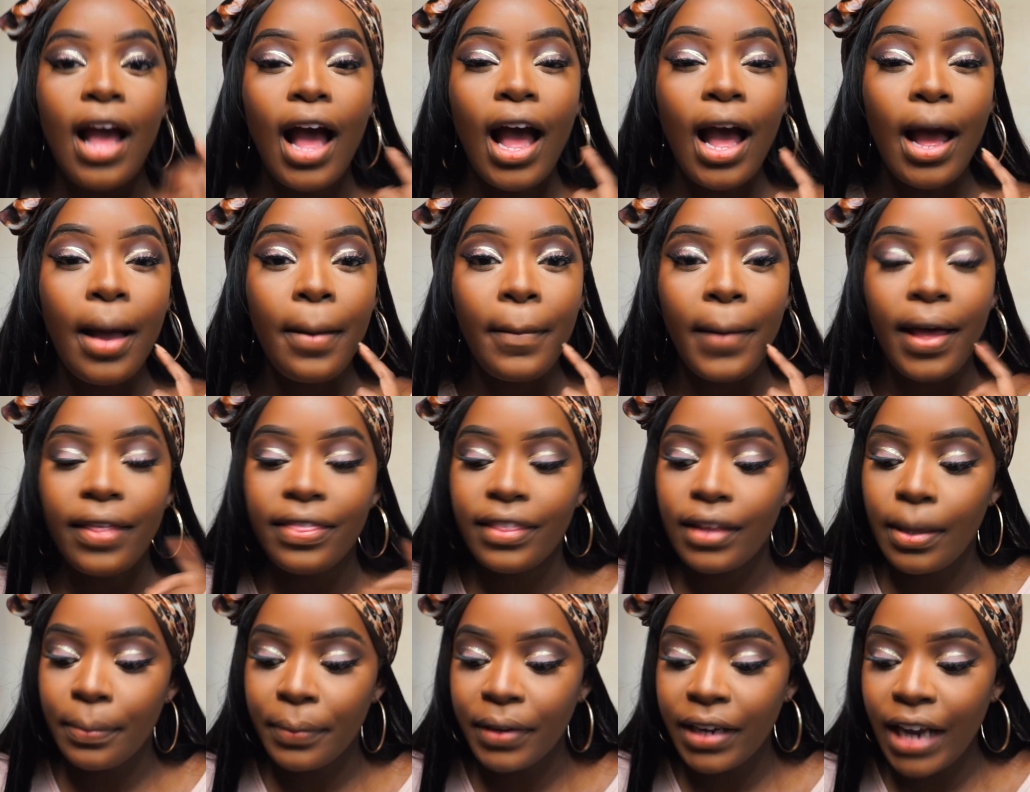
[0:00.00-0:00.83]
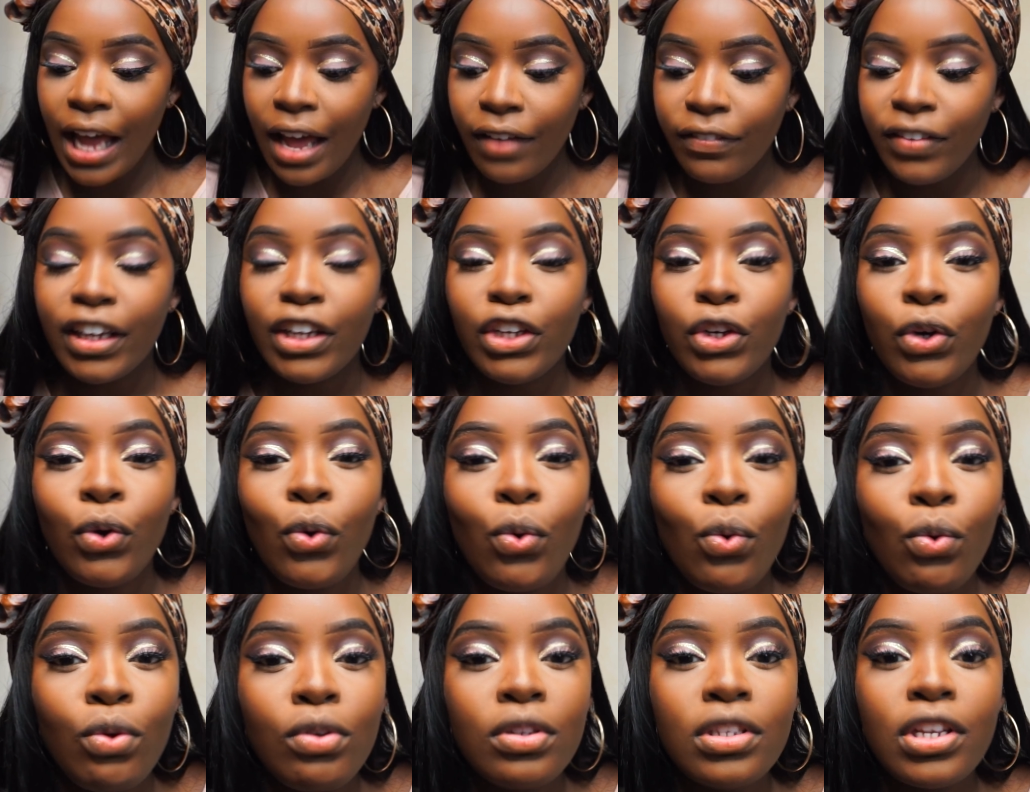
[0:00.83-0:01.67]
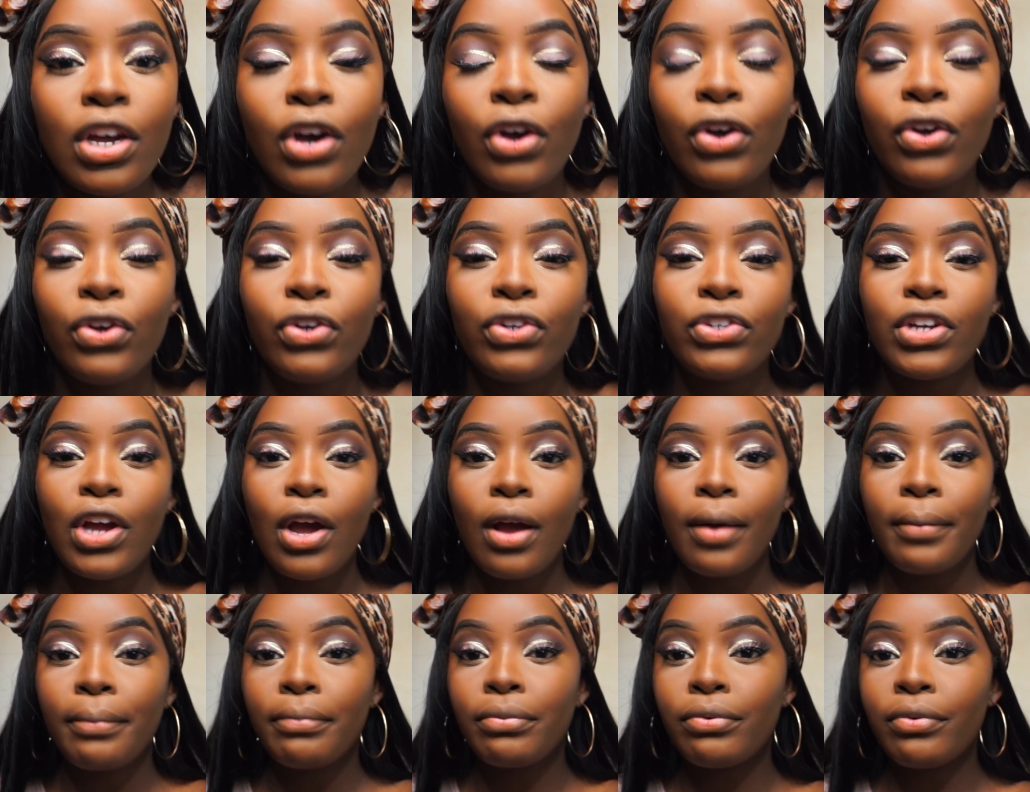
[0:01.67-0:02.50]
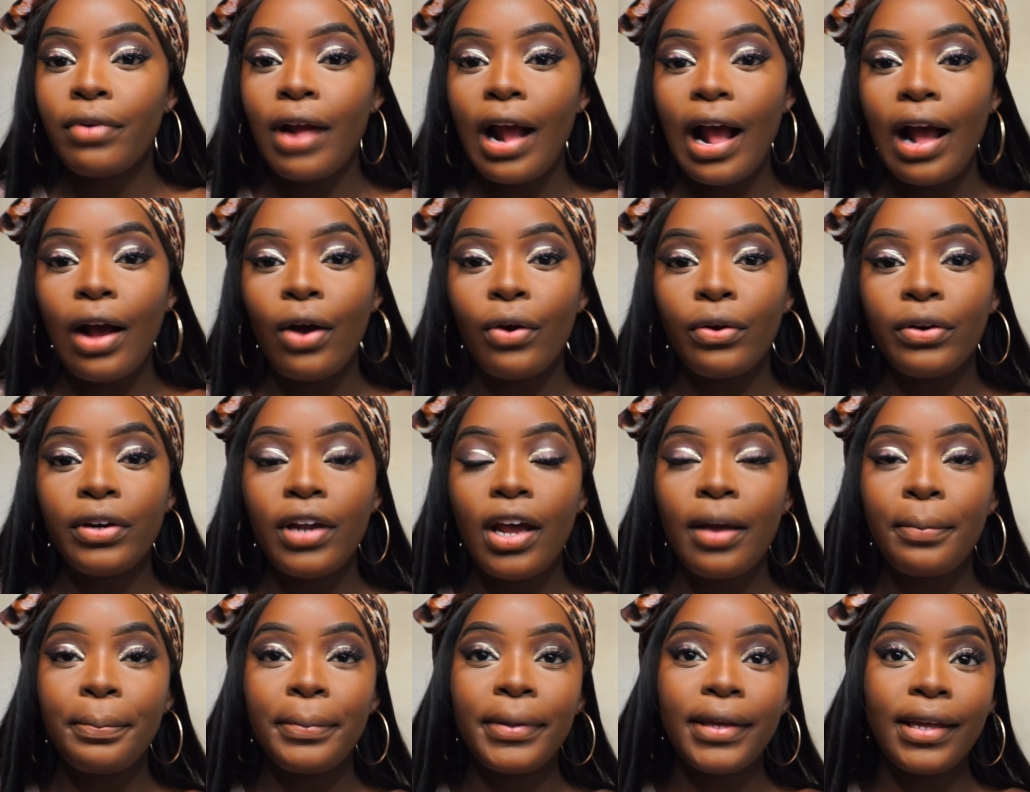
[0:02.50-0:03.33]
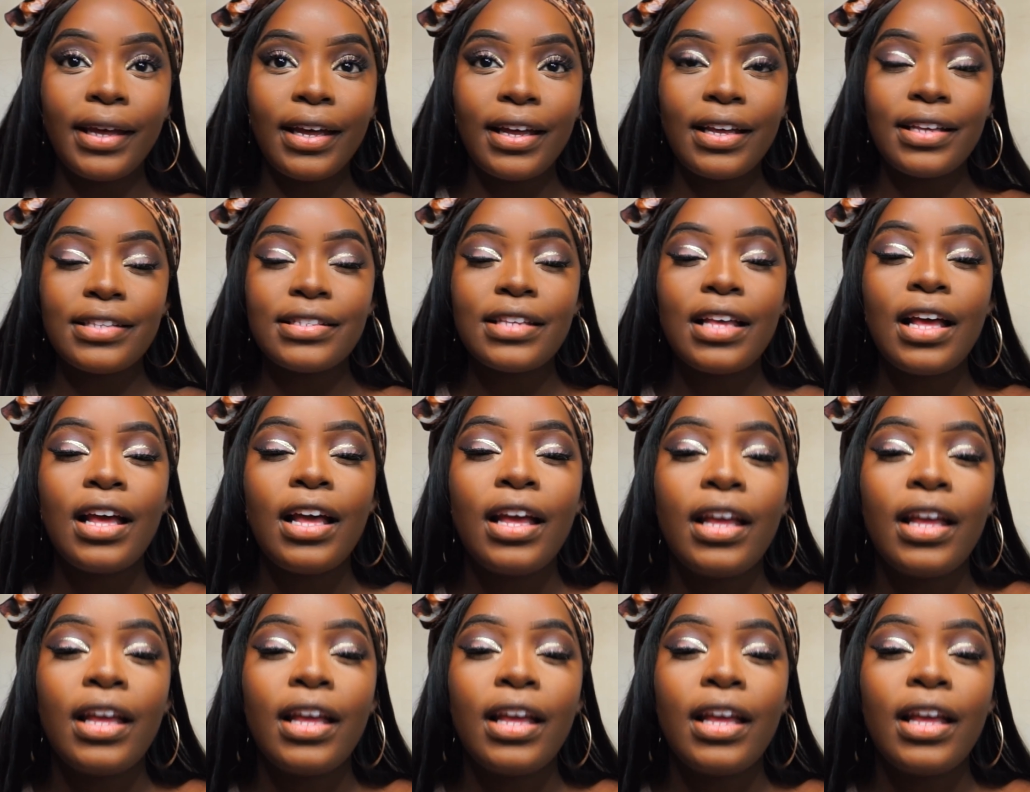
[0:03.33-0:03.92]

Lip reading: I think I'm going to have like a cool toned brown because